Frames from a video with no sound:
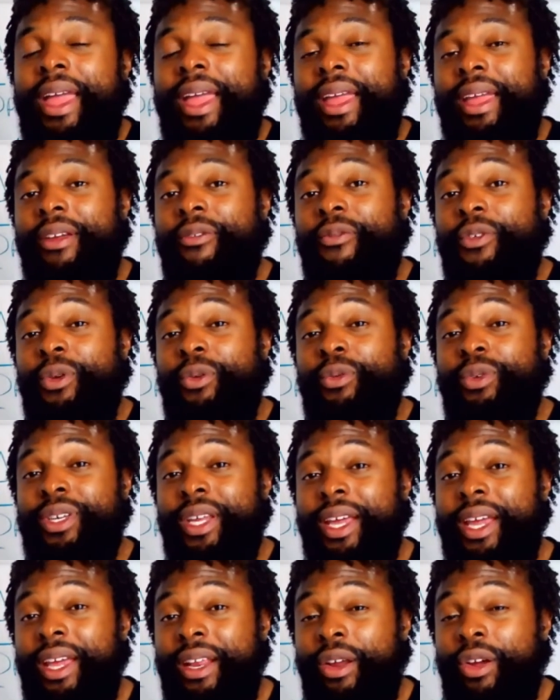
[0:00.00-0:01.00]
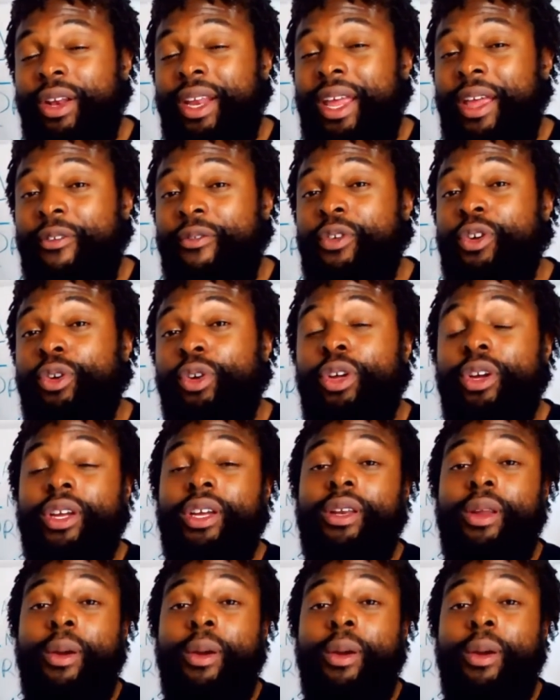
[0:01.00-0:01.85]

If you did, and if you're looking